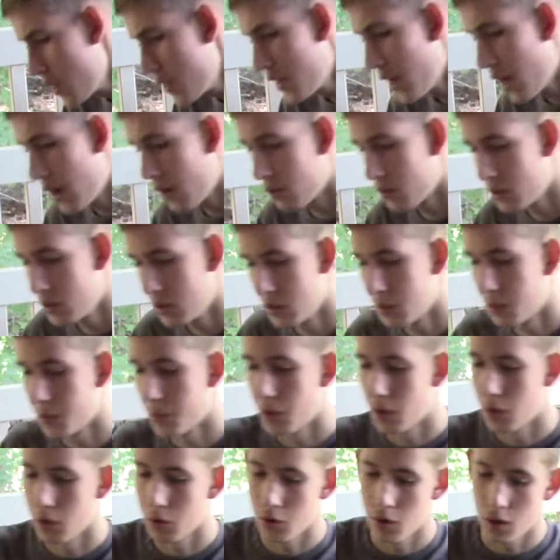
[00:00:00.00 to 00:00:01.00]
that reading
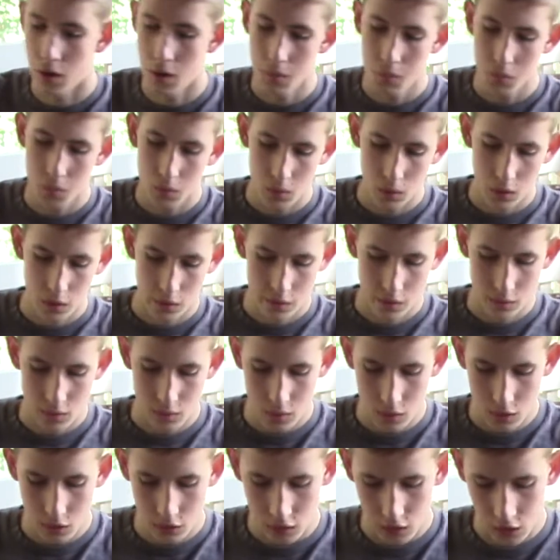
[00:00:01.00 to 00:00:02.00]
program,
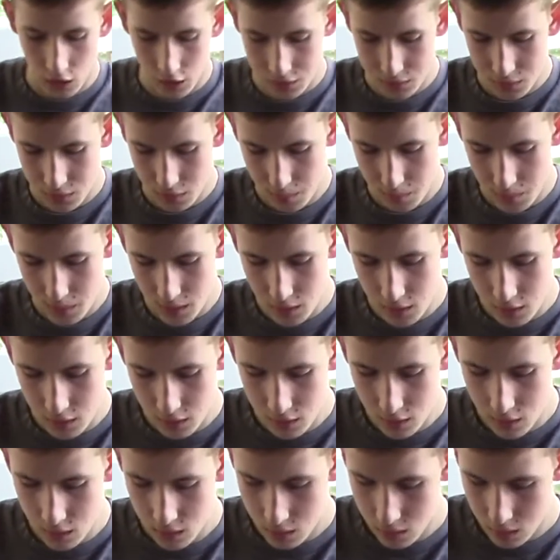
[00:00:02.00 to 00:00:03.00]
it got submitted,
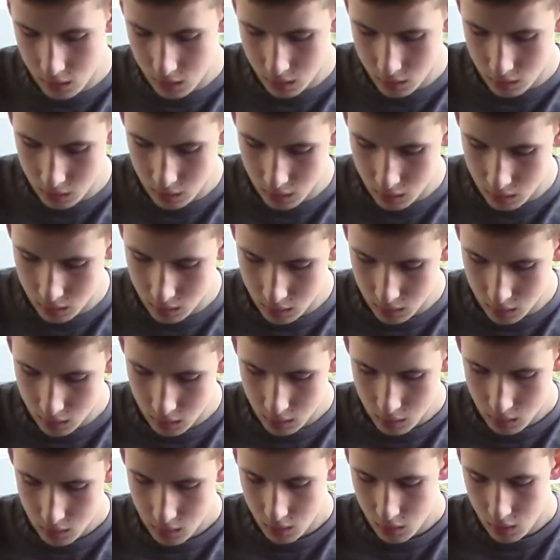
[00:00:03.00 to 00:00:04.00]

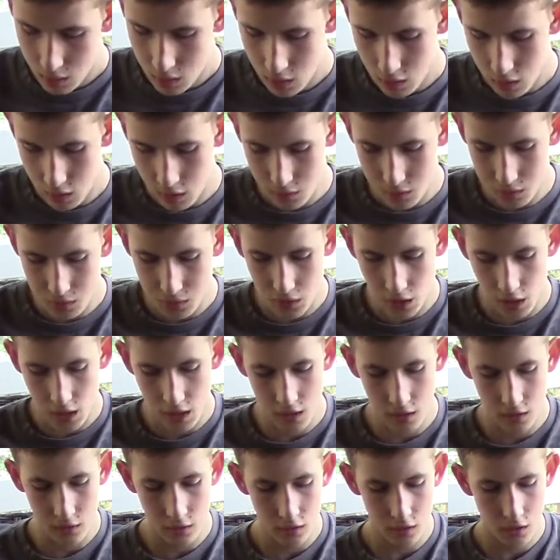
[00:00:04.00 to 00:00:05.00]
and I
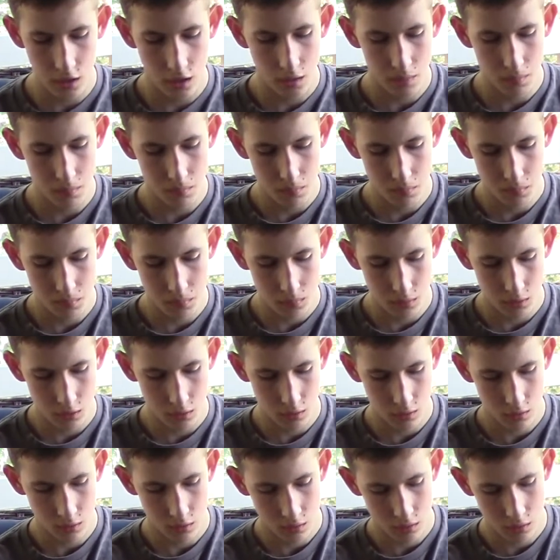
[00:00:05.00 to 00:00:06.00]
ended up
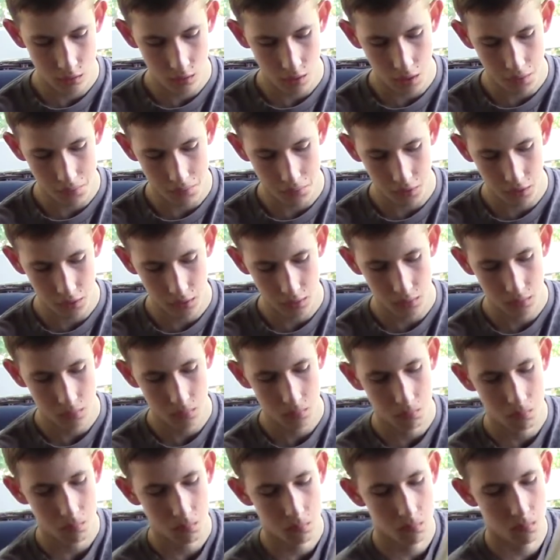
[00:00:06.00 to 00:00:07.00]
here just covering
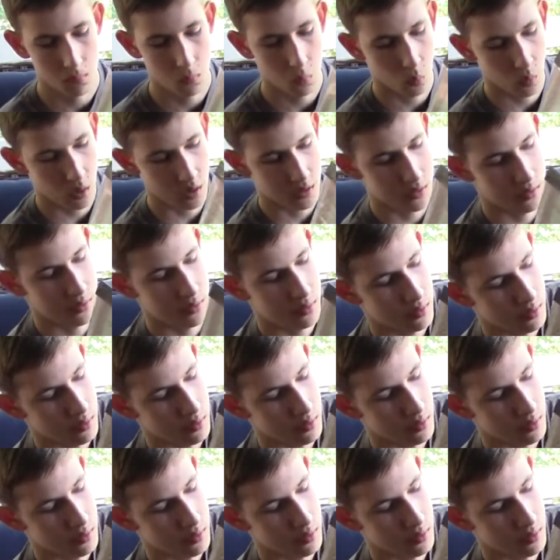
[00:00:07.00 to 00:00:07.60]
what's